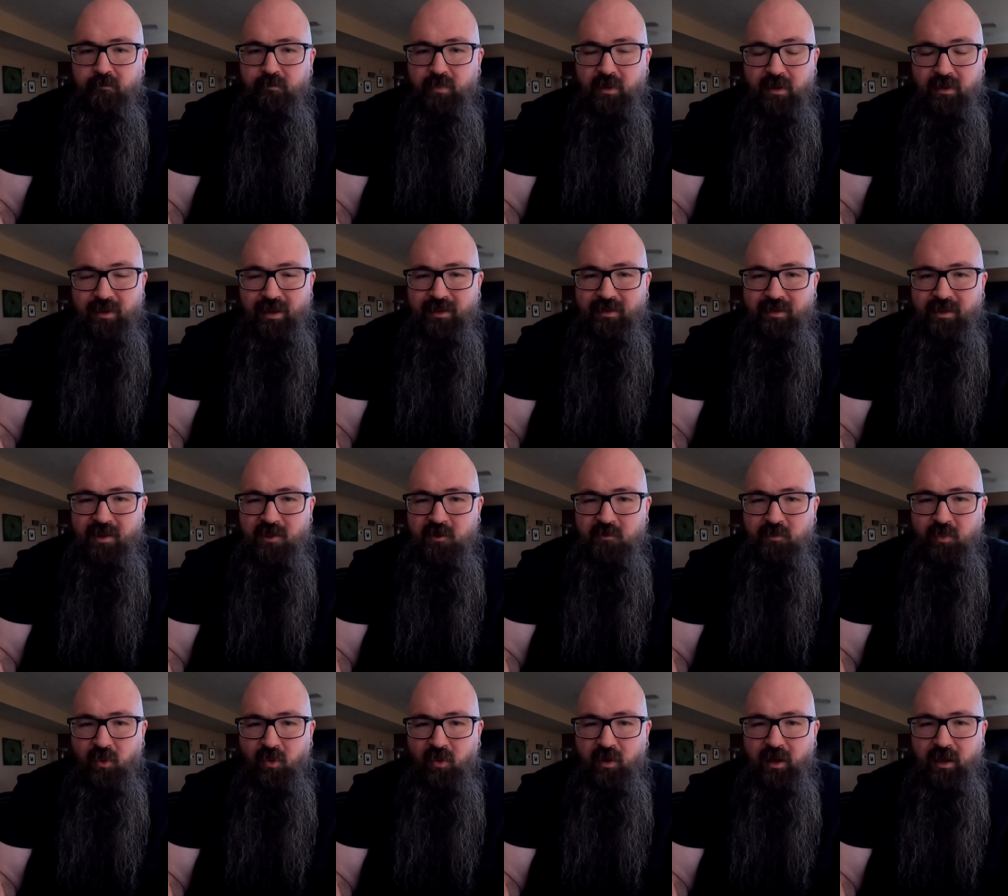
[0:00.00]
But at this
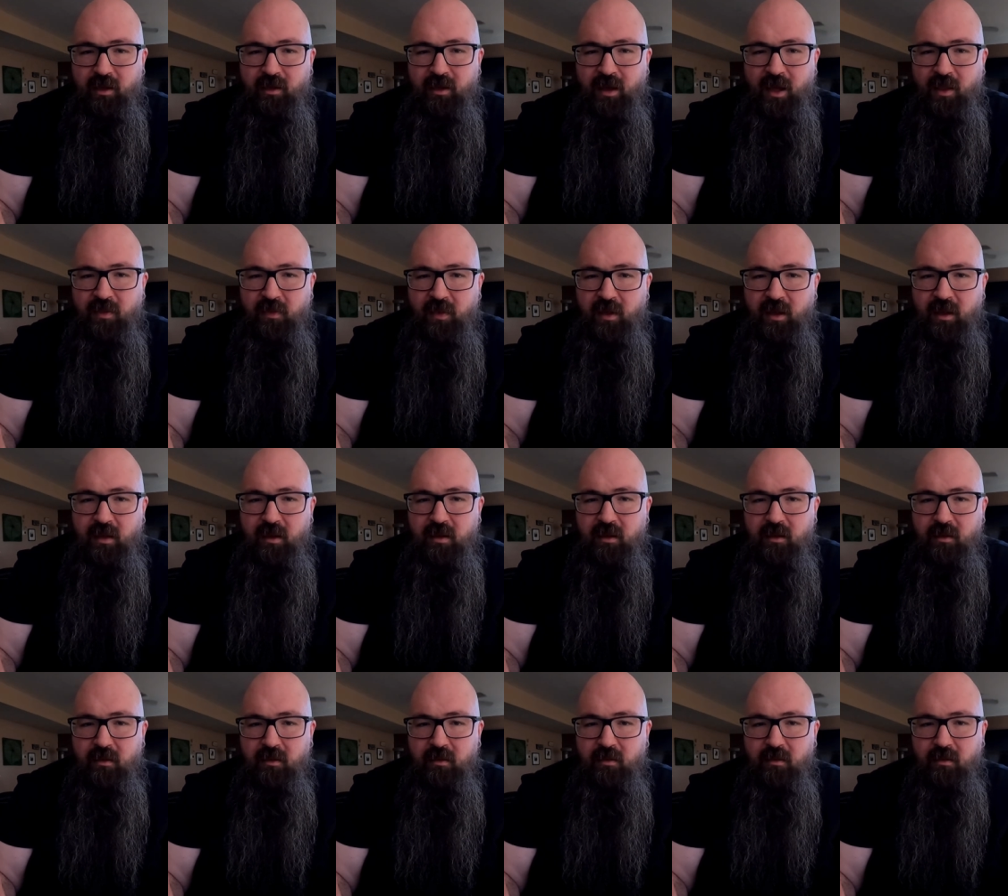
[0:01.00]
point, I
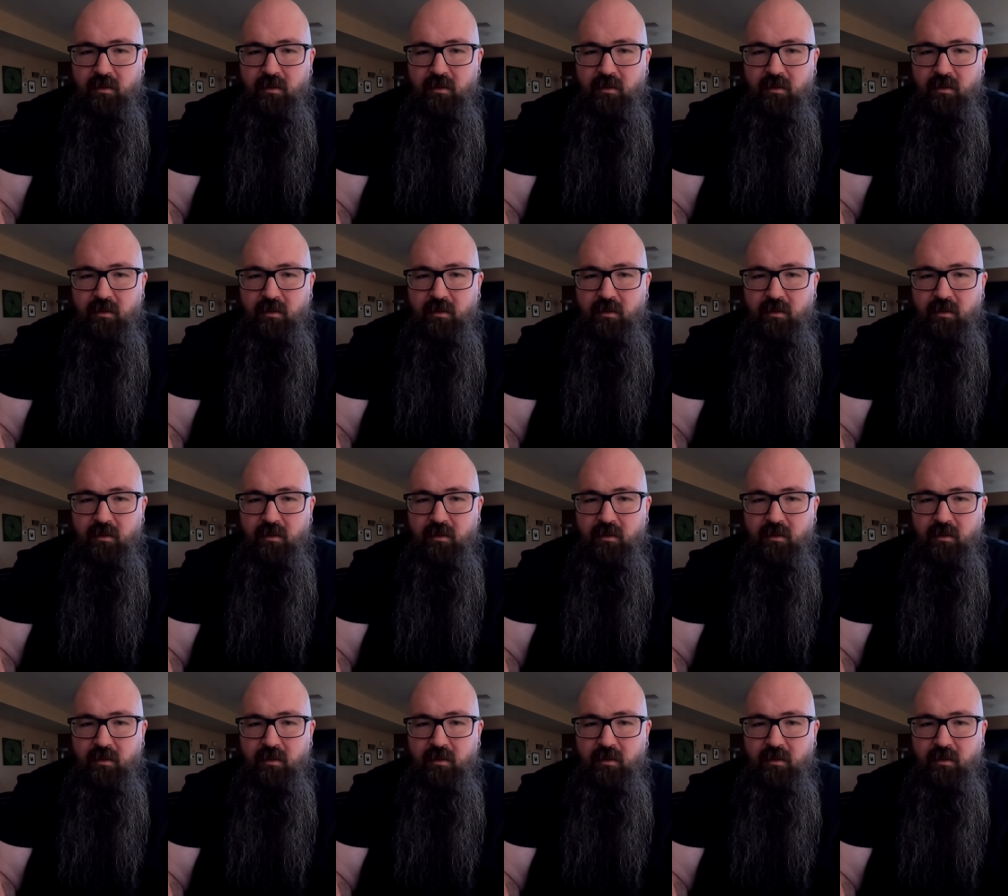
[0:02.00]
think